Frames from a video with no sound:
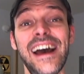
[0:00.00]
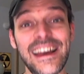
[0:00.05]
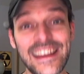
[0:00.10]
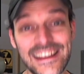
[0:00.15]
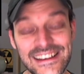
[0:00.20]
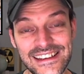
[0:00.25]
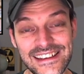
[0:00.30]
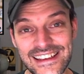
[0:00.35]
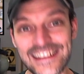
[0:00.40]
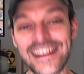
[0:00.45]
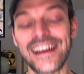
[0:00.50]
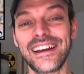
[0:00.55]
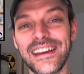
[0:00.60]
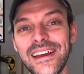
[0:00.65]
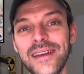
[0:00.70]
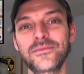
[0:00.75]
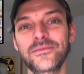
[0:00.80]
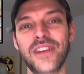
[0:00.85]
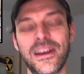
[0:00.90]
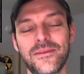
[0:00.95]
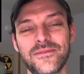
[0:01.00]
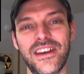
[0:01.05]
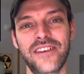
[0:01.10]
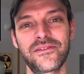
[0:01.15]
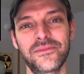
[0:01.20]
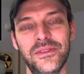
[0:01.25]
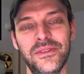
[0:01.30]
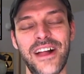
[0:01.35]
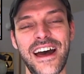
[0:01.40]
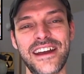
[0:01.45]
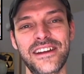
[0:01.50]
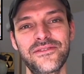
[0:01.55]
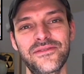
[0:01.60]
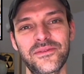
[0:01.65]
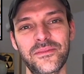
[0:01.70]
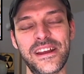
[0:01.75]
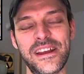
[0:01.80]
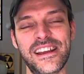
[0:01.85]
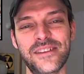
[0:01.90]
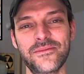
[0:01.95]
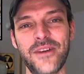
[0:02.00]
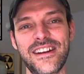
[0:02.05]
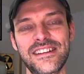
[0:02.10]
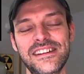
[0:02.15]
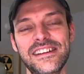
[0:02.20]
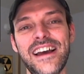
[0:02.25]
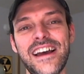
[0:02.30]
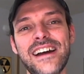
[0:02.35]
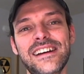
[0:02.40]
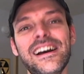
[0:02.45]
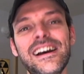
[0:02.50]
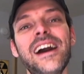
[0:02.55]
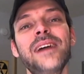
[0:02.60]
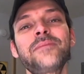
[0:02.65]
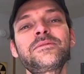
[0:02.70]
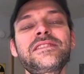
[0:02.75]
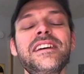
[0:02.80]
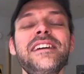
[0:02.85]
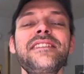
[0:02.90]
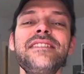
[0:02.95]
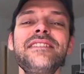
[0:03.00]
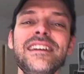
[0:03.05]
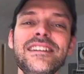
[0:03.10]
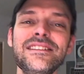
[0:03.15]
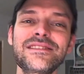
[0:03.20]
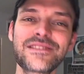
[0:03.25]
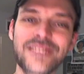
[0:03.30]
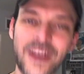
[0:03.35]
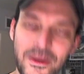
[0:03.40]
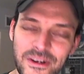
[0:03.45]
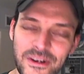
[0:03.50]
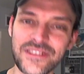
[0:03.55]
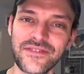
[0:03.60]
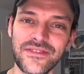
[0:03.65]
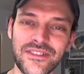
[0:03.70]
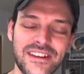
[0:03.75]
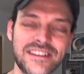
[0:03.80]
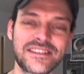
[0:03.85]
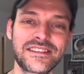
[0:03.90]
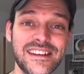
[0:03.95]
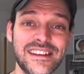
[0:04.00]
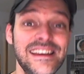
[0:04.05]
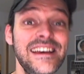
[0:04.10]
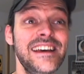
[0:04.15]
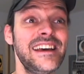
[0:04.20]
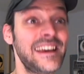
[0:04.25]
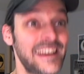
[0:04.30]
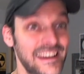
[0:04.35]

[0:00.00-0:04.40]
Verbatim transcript: Indeed, I am James Evan Pilato from MediaMonarchy.com saying thank you so much for listening.